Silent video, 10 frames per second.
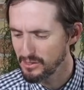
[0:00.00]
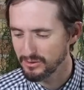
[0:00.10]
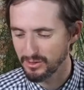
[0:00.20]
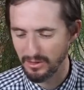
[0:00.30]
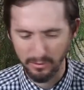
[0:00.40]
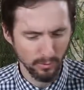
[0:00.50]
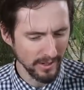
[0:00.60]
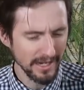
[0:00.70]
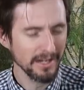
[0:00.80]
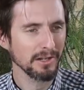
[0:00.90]
so that
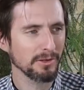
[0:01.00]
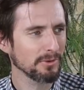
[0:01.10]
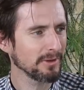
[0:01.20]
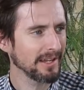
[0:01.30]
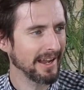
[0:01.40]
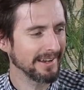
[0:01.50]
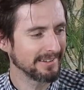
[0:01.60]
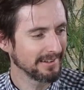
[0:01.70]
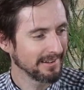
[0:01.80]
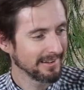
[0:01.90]
we can create